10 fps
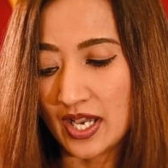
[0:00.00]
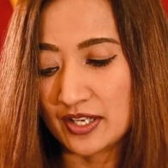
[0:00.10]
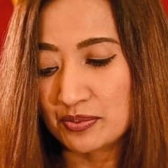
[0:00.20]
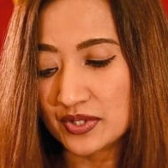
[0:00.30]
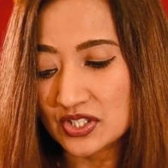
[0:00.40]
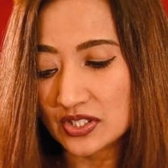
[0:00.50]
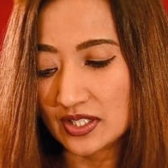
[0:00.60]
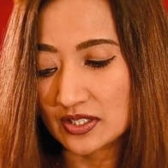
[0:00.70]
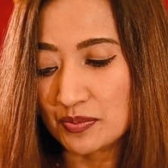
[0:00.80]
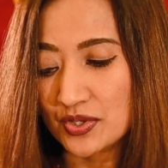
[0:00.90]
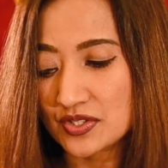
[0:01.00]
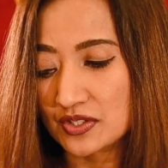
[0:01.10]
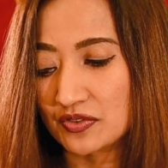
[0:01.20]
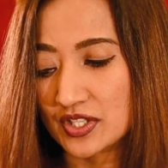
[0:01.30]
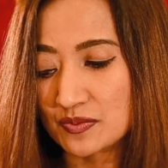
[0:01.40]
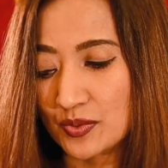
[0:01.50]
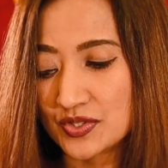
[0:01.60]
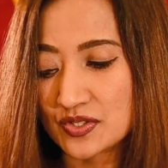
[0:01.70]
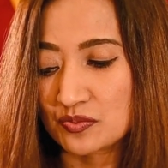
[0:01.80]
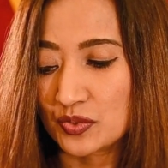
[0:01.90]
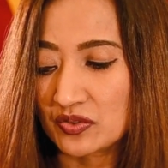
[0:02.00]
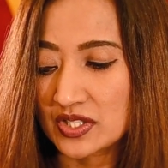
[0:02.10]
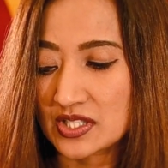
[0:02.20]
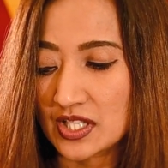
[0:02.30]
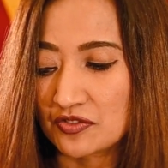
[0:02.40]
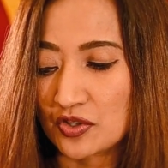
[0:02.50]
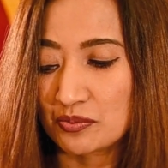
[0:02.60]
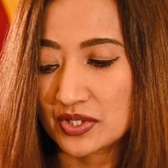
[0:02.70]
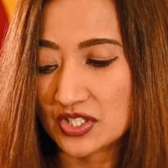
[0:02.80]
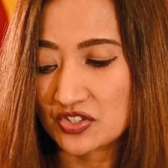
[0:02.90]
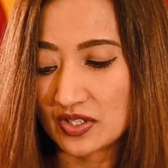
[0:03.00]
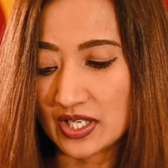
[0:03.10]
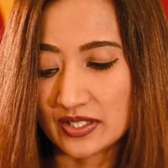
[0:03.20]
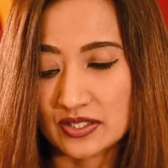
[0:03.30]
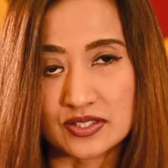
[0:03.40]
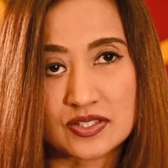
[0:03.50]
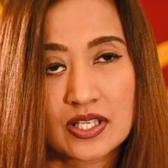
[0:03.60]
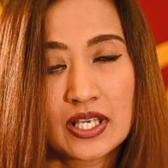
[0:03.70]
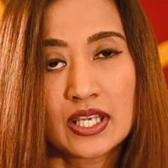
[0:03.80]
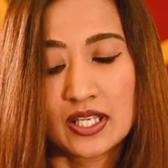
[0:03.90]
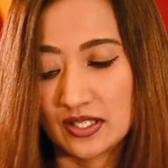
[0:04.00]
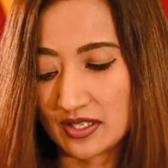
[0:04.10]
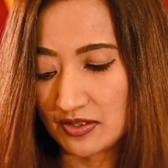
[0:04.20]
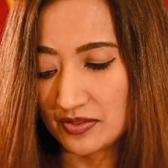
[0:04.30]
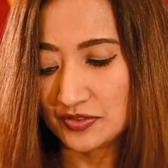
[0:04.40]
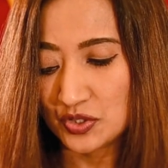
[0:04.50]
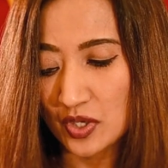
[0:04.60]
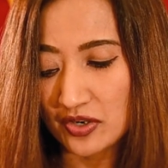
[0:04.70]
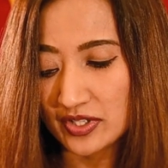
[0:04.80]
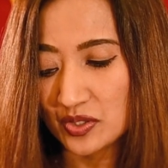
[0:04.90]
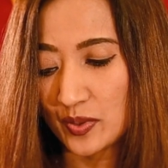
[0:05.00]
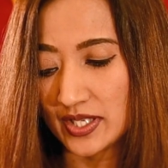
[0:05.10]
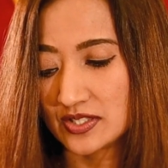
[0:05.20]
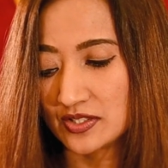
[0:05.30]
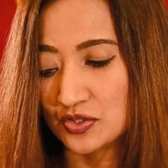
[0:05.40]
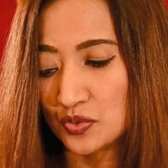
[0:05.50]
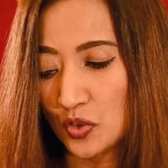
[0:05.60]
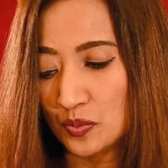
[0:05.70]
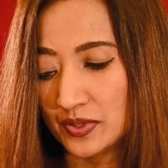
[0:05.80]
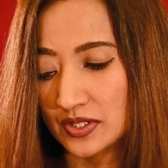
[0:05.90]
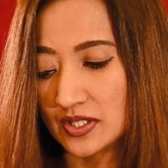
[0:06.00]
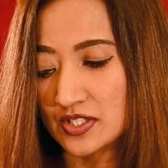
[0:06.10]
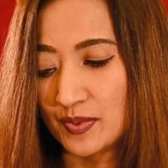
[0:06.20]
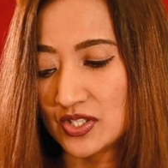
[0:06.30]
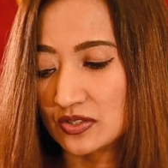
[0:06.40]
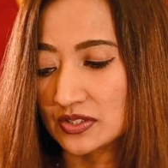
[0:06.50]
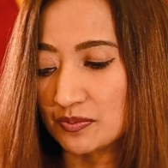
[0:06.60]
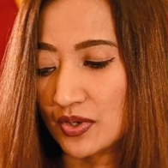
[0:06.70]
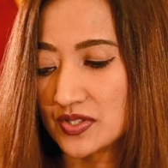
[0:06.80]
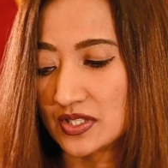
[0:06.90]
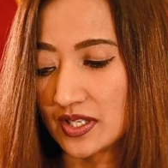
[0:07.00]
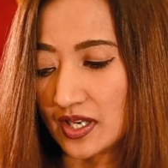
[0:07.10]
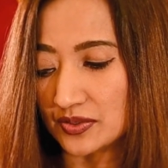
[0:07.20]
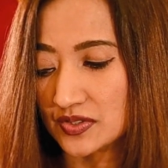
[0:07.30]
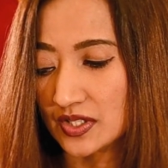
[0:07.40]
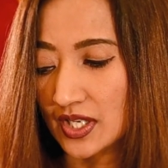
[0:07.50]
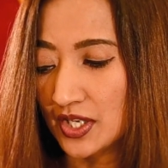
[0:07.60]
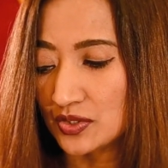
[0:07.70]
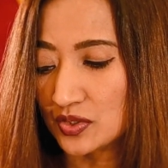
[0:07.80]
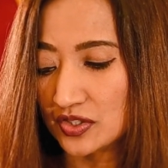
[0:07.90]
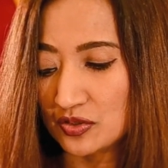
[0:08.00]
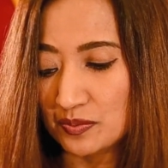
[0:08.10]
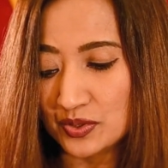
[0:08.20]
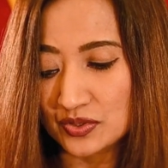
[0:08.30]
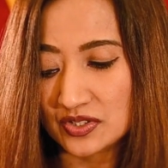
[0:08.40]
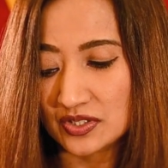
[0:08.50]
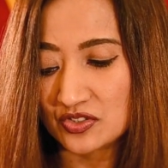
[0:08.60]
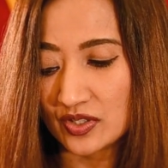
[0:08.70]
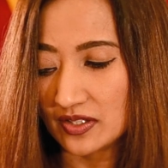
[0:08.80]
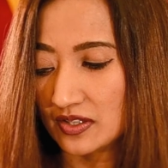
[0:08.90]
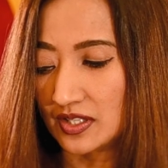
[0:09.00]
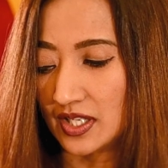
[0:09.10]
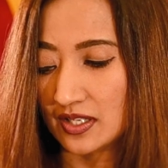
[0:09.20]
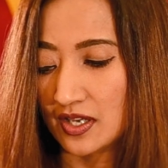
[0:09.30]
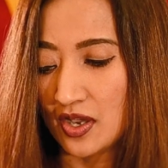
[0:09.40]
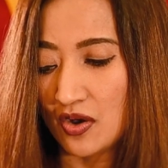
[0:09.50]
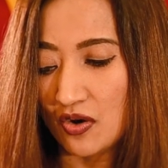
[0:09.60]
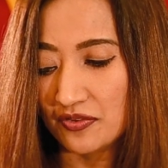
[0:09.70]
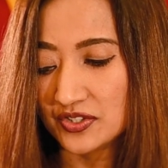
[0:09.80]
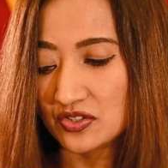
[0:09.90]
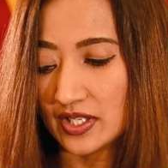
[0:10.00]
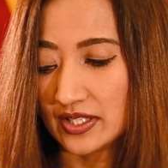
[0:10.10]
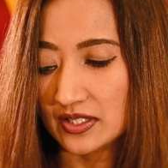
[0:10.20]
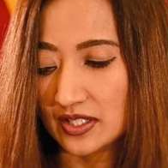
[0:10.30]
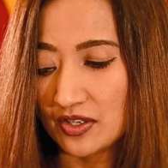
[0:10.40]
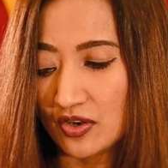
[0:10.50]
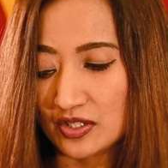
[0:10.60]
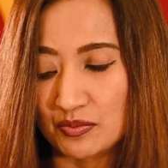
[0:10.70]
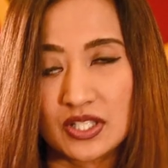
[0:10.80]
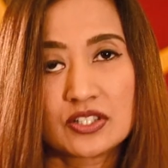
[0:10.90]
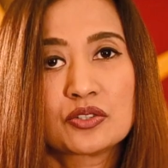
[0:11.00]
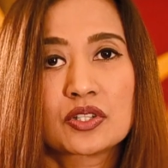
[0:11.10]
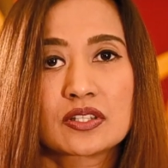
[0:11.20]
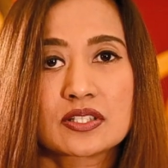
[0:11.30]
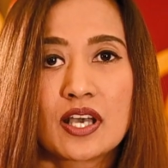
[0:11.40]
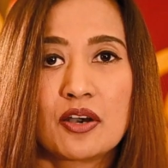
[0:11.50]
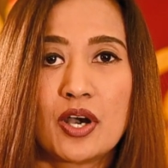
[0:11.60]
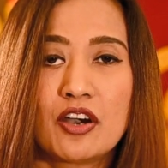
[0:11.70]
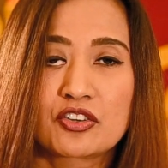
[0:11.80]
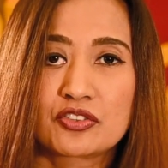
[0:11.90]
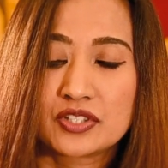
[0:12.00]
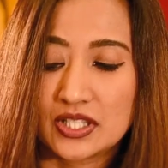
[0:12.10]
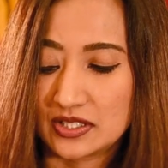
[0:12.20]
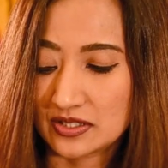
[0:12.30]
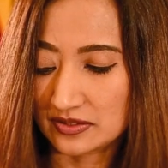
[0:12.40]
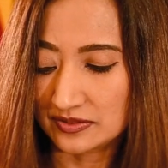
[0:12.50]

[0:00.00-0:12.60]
I appreciate the positive response we received from British Sri Lankans to our request to open special deposit accounts to contribute to the strengthening of the Sri Lankan economy during this hour of need.